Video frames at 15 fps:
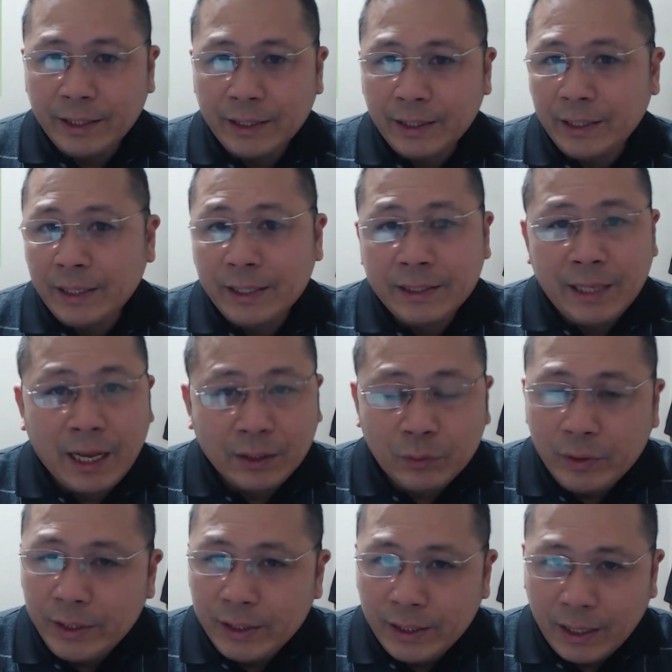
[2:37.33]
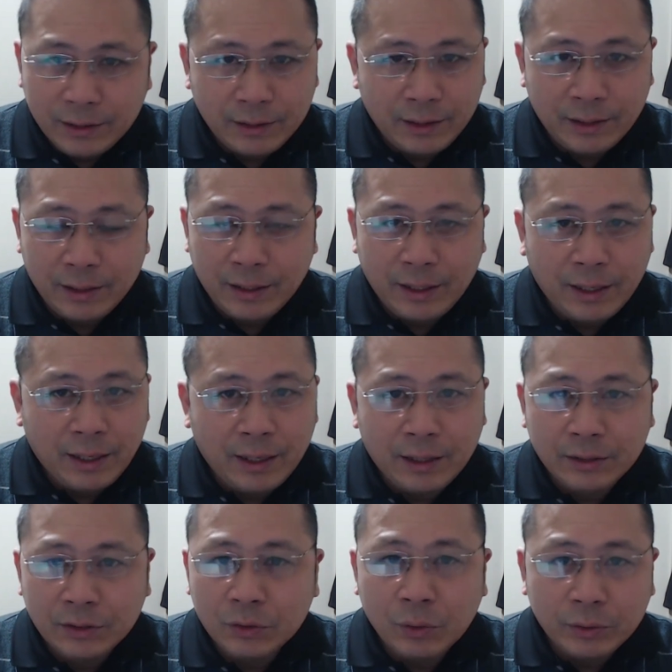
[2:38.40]
is actually not
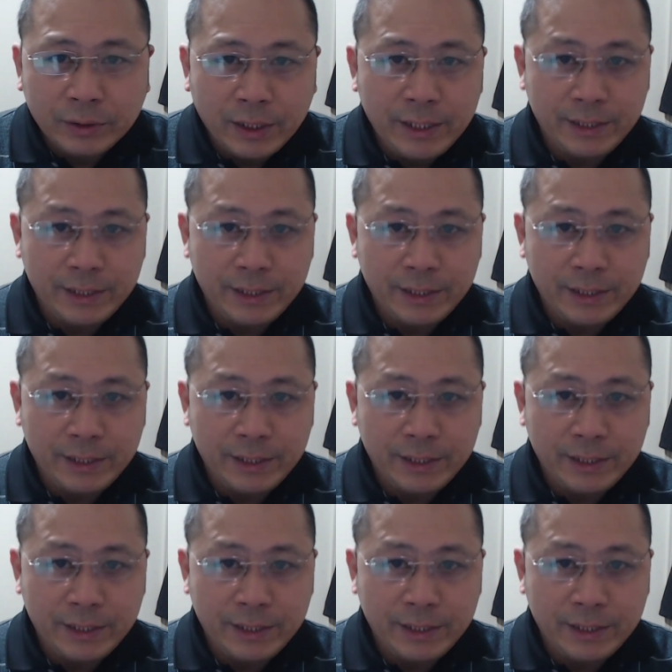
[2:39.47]
totally